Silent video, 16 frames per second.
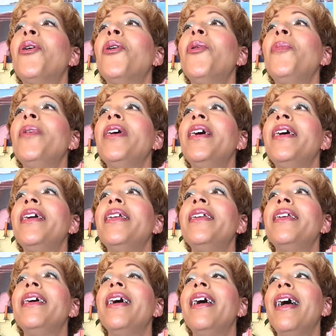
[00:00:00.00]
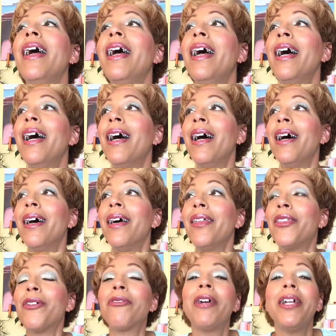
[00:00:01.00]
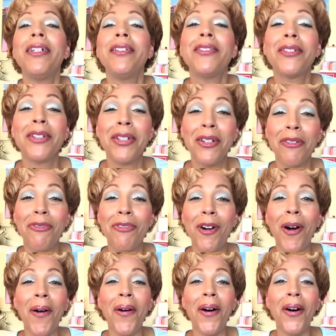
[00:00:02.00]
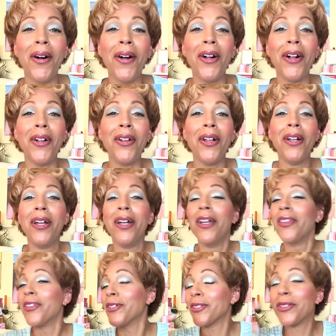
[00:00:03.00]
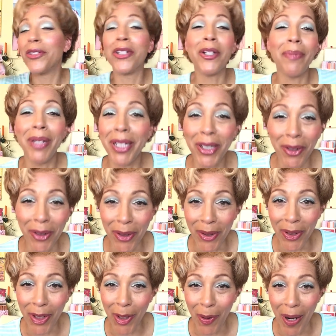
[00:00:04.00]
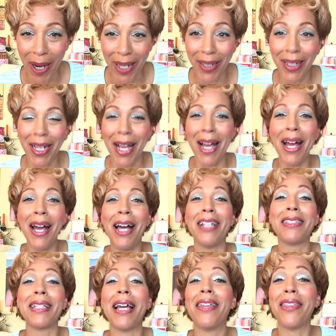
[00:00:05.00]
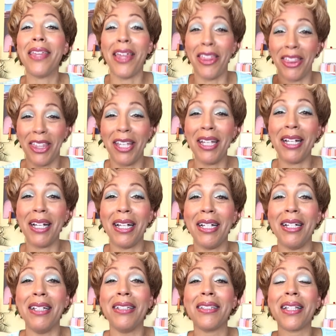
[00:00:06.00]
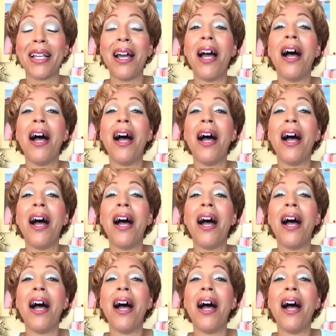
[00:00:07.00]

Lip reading: open. The rains are gonna fall. There's gonna be an earthquake, yes. And the thing is,